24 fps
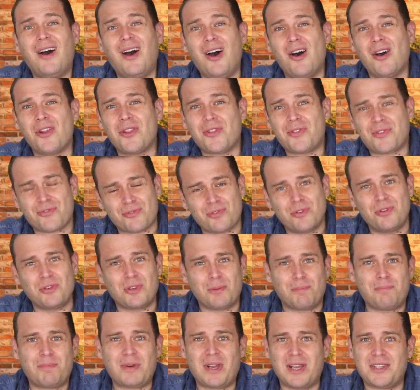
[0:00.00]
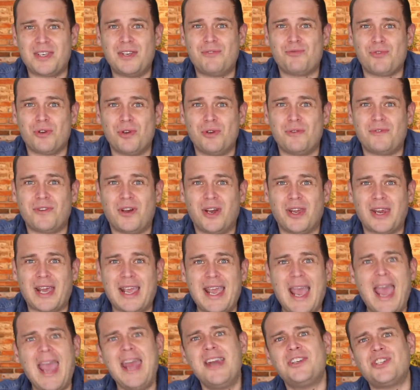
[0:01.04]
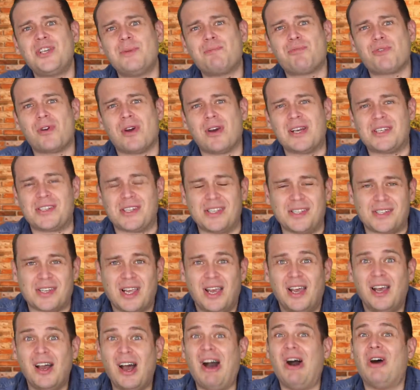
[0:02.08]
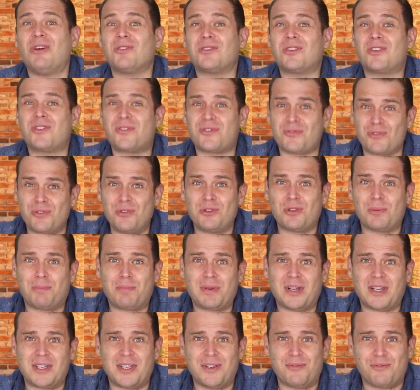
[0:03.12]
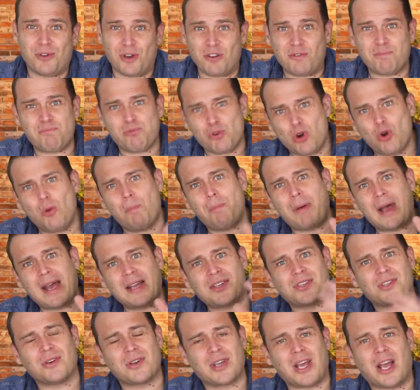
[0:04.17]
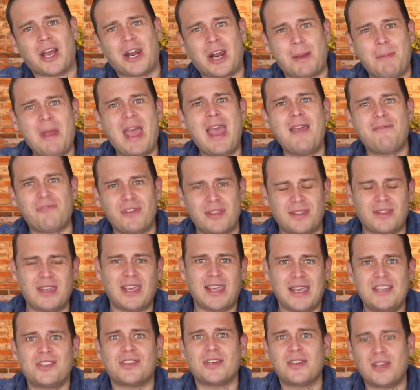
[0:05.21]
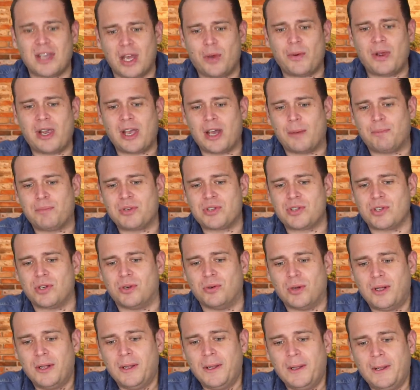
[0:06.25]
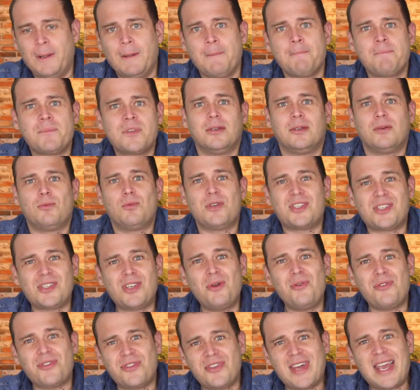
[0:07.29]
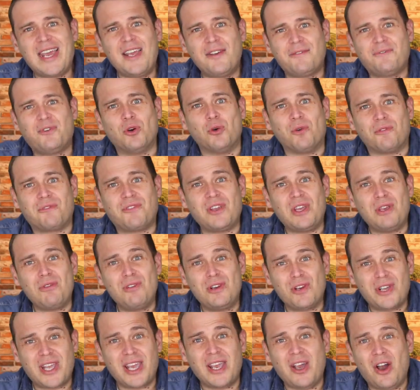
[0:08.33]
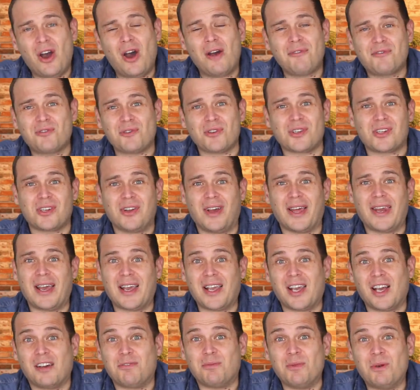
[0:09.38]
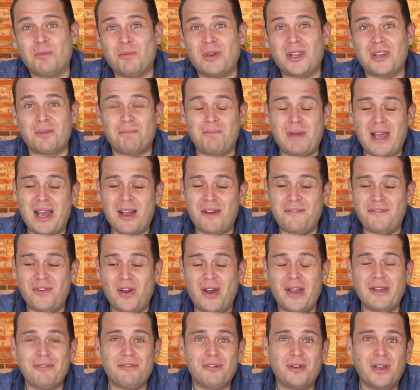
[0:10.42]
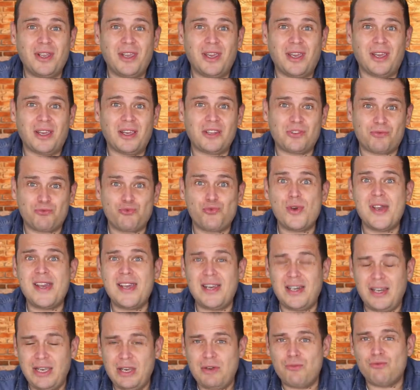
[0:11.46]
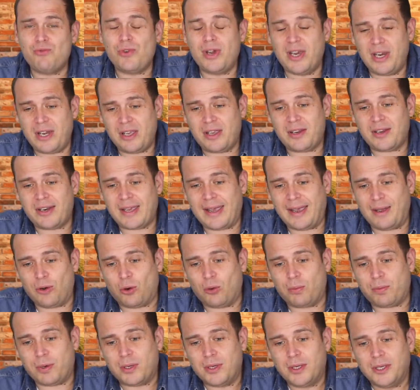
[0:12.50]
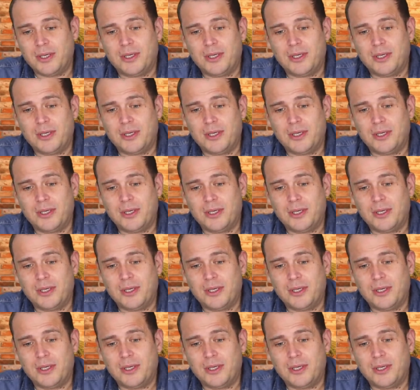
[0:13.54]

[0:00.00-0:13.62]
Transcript: aren't through the bloody roof, are they? Energy prices aren't through the bloody roof. Broadband's not going up. Everything isn't going up at all. We're so thankful for you looking after us like that, government, with about a fiver a year. It's really, really going to help.